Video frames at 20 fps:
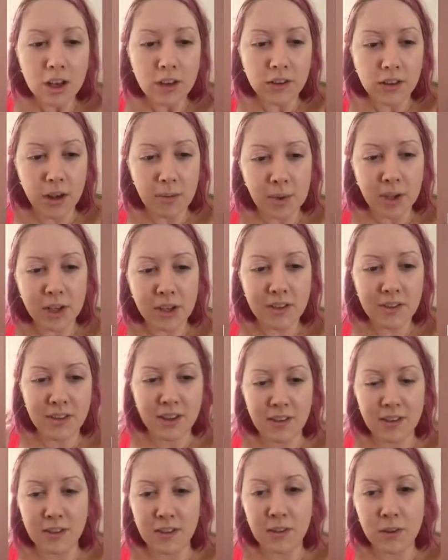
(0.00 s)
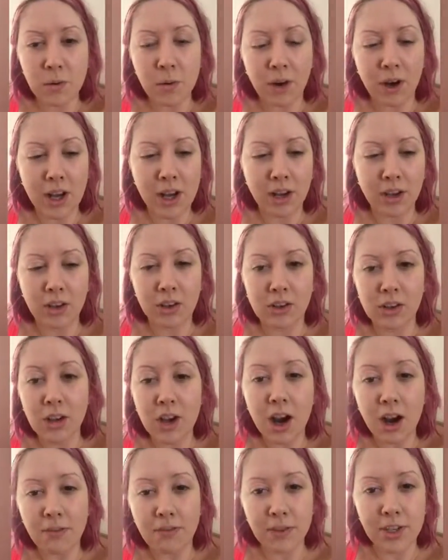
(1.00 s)
So because this is quite a good
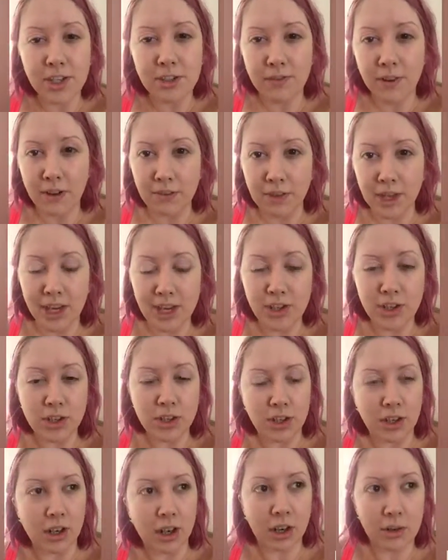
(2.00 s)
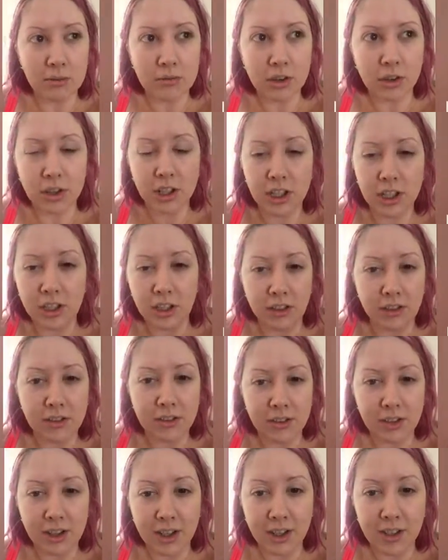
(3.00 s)
coverage foundation, I'm not going to
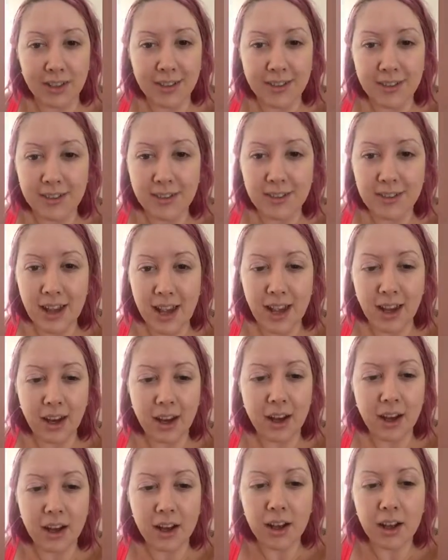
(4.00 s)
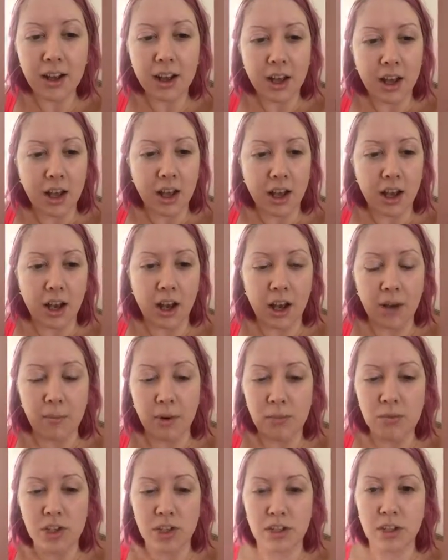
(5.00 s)
use a concealer.
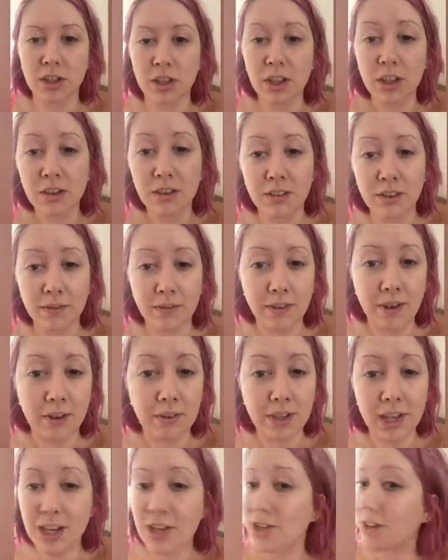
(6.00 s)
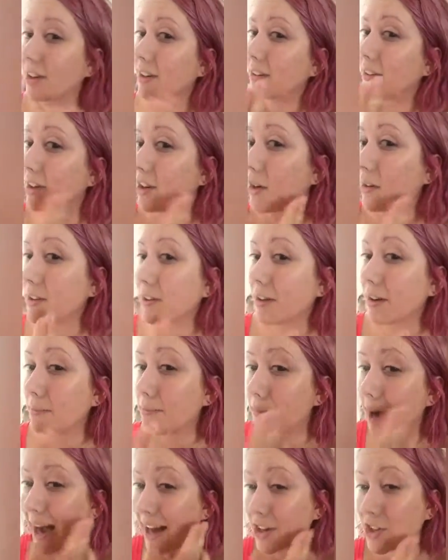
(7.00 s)
I'm just going to use the foundation because I know it's going
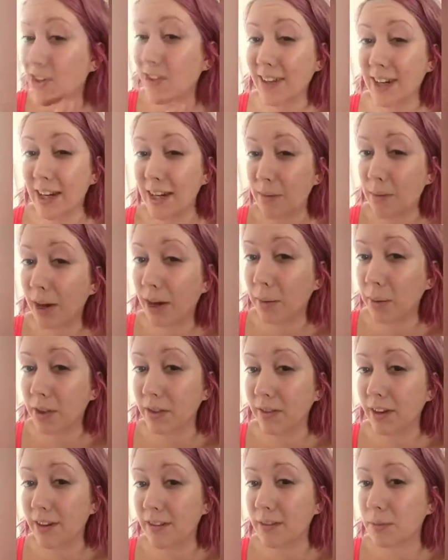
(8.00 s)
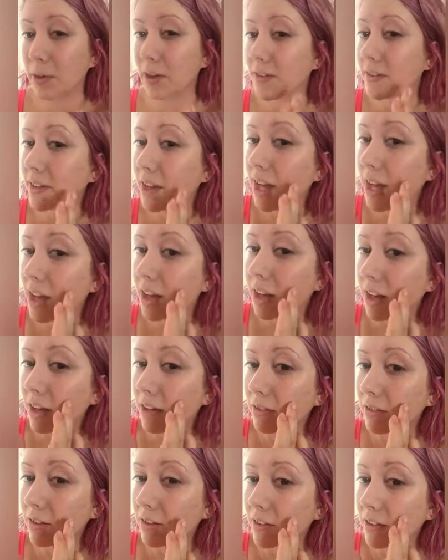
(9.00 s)
to match really well with the rest of my skin, and
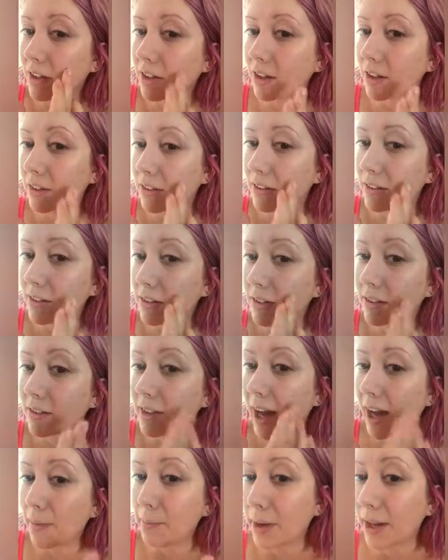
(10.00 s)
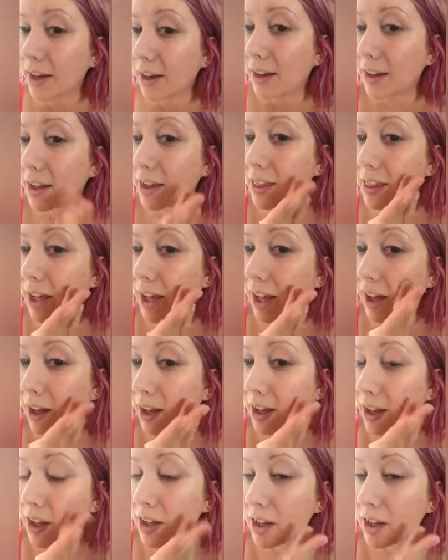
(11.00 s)
I'm just going to tap it like that.